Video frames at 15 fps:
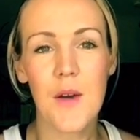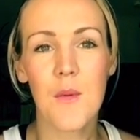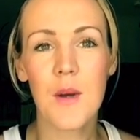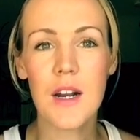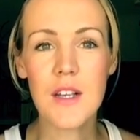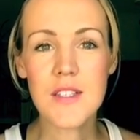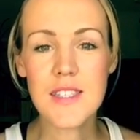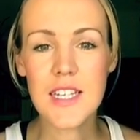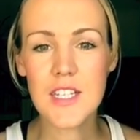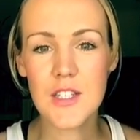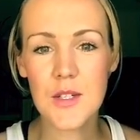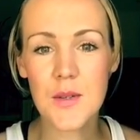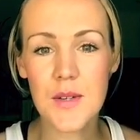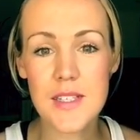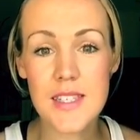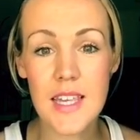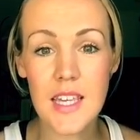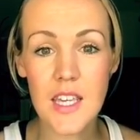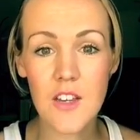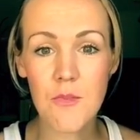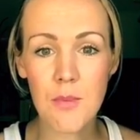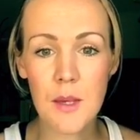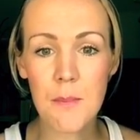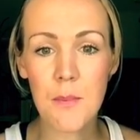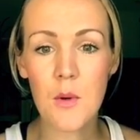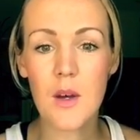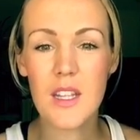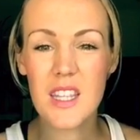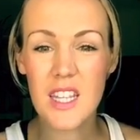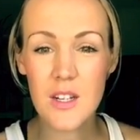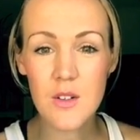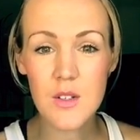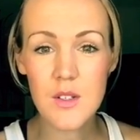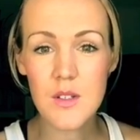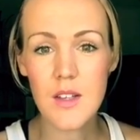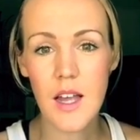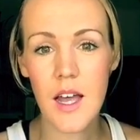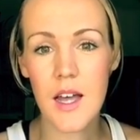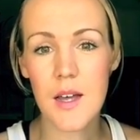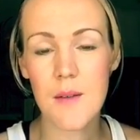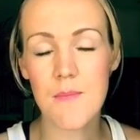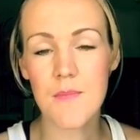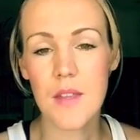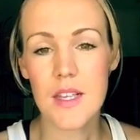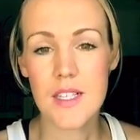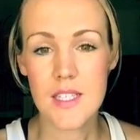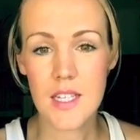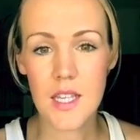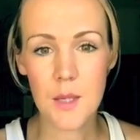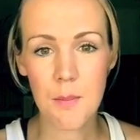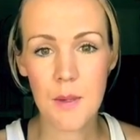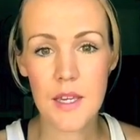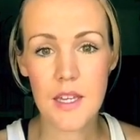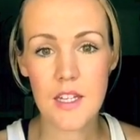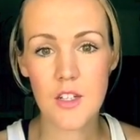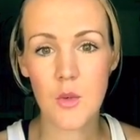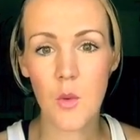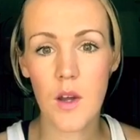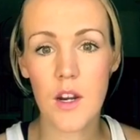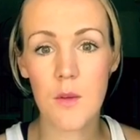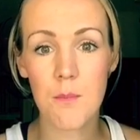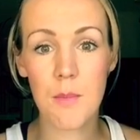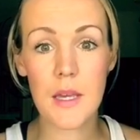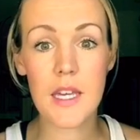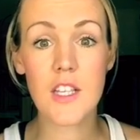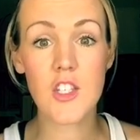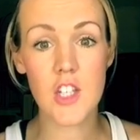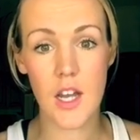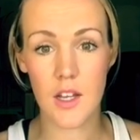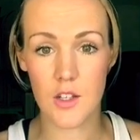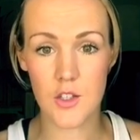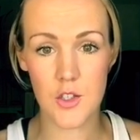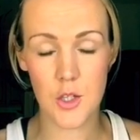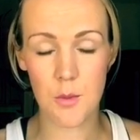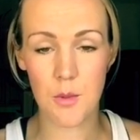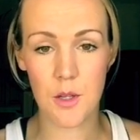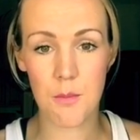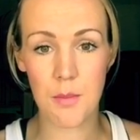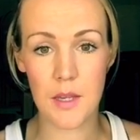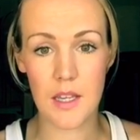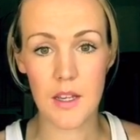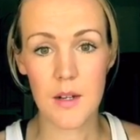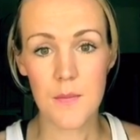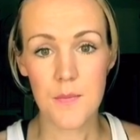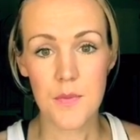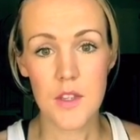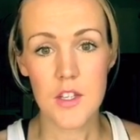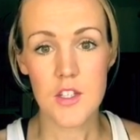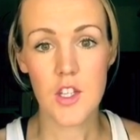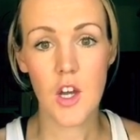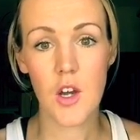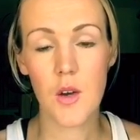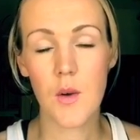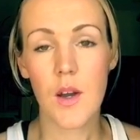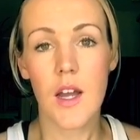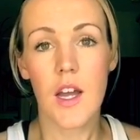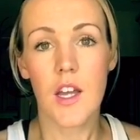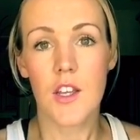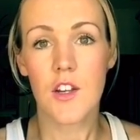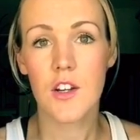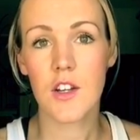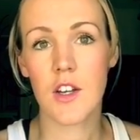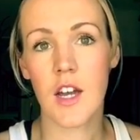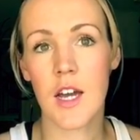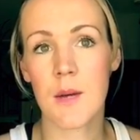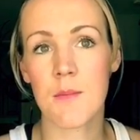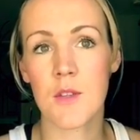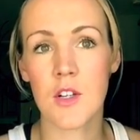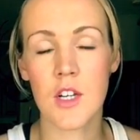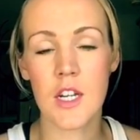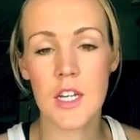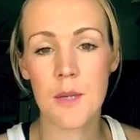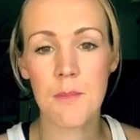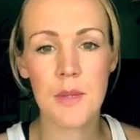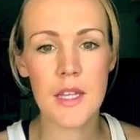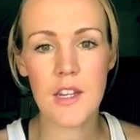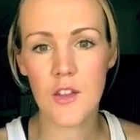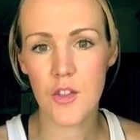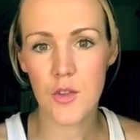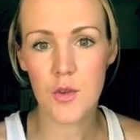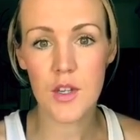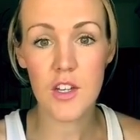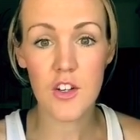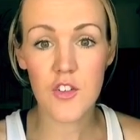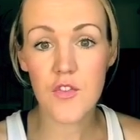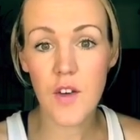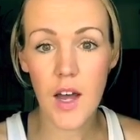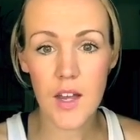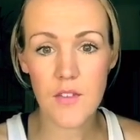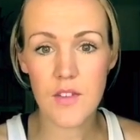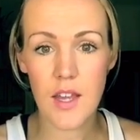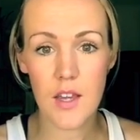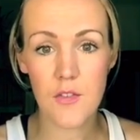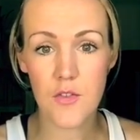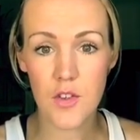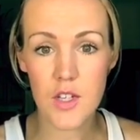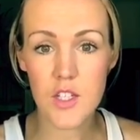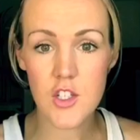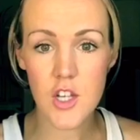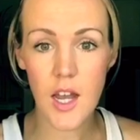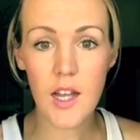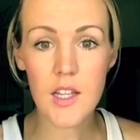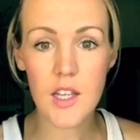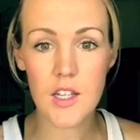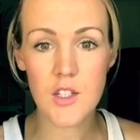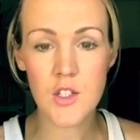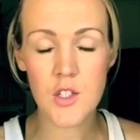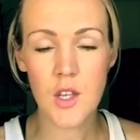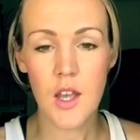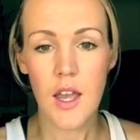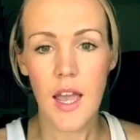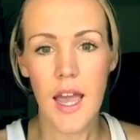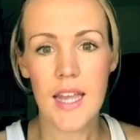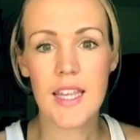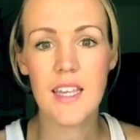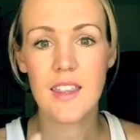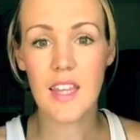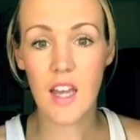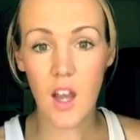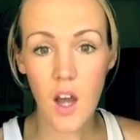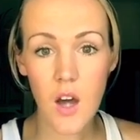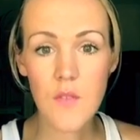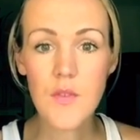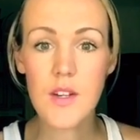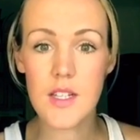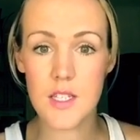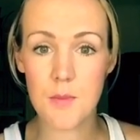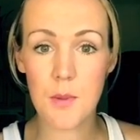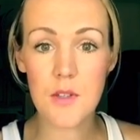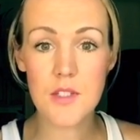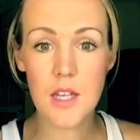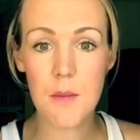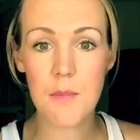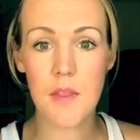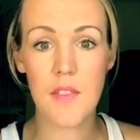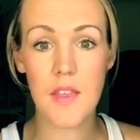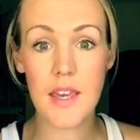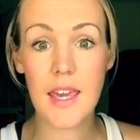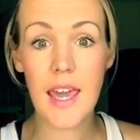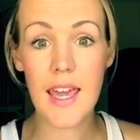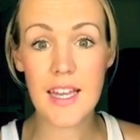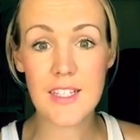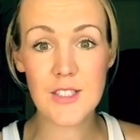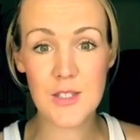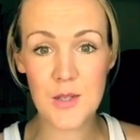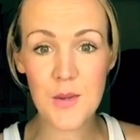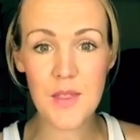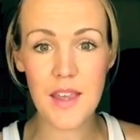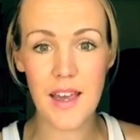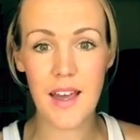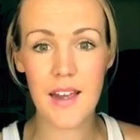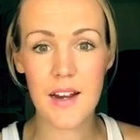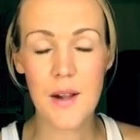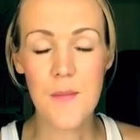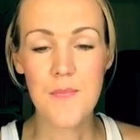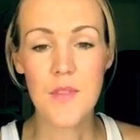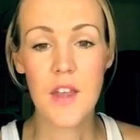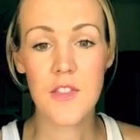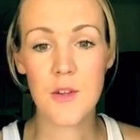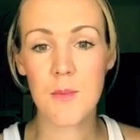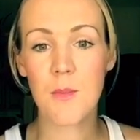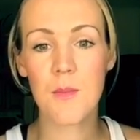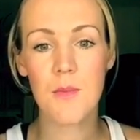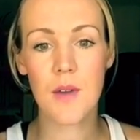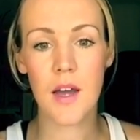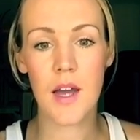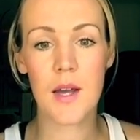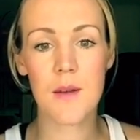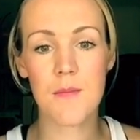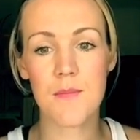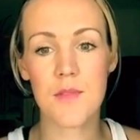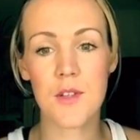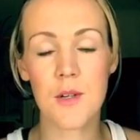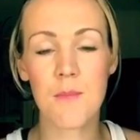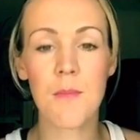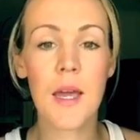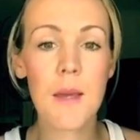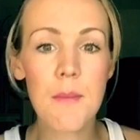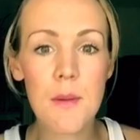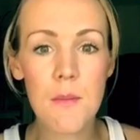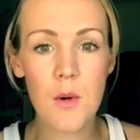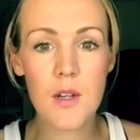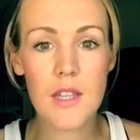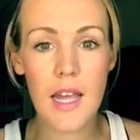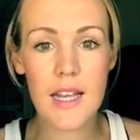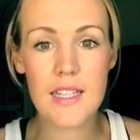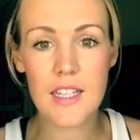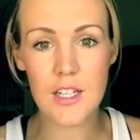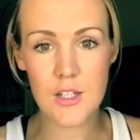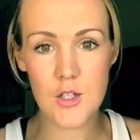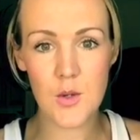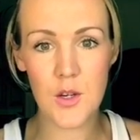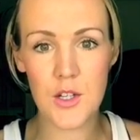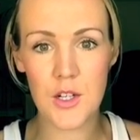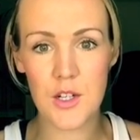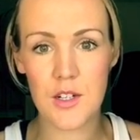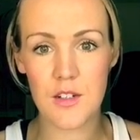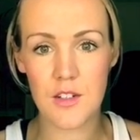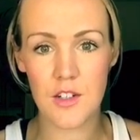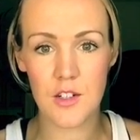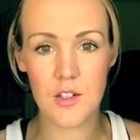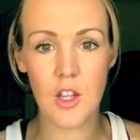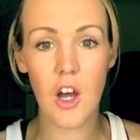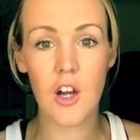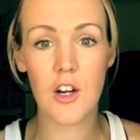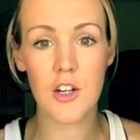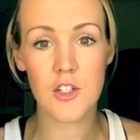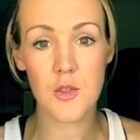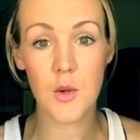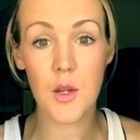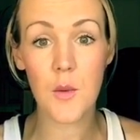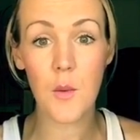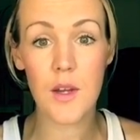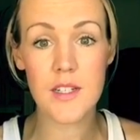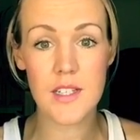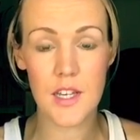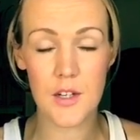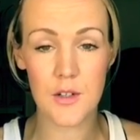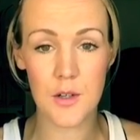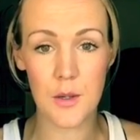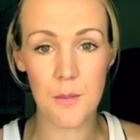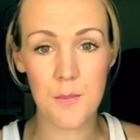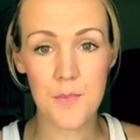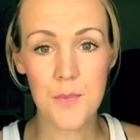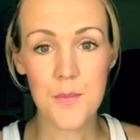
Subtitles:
What else they do is they give people a little sneak peek into what a big challenge group could be. So they're going to complete a 3 or 5 day free challenge and get that confidence built up that they can do that. And they're maybe more likely to join your longer 21 day group.